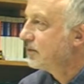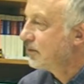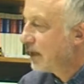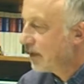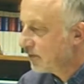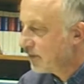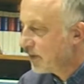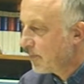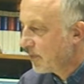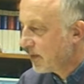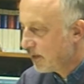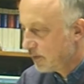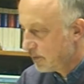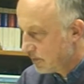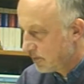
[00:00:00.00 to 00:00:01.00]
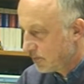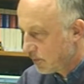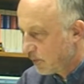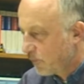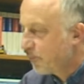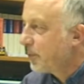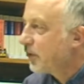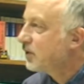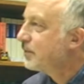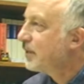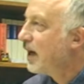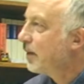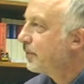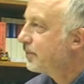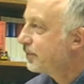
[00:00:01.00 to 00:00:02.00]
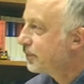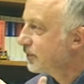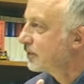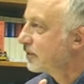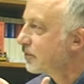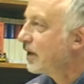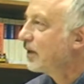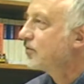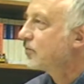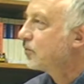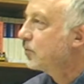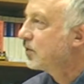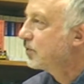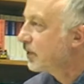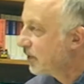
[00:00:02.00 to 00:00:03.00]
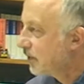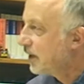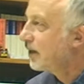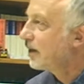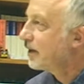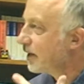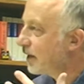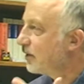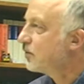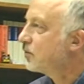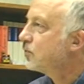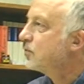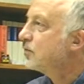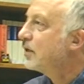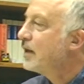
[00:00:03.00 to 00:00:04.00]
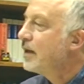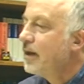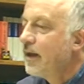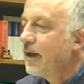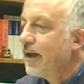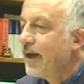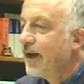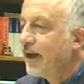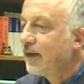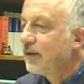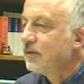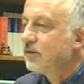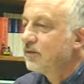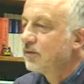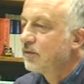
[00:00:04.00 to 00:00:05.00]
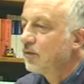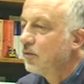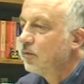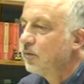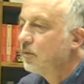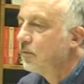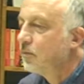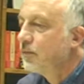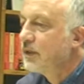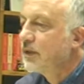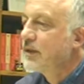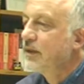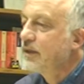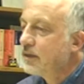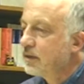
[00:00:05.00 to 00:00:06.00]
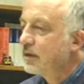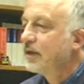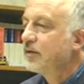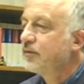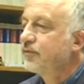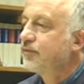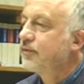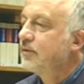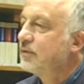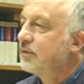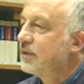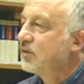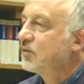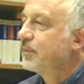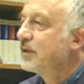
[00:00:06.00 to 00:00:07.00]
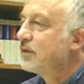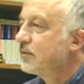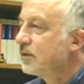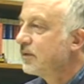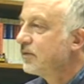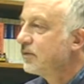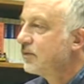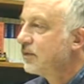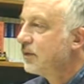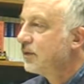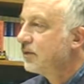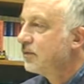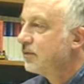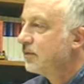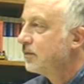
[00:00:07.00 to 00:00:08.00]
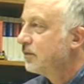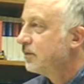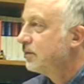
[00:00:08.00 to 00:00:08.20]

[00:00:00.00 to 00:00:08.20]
does something sort of bottom-up, grassroots, what they can do. And so we here have experience in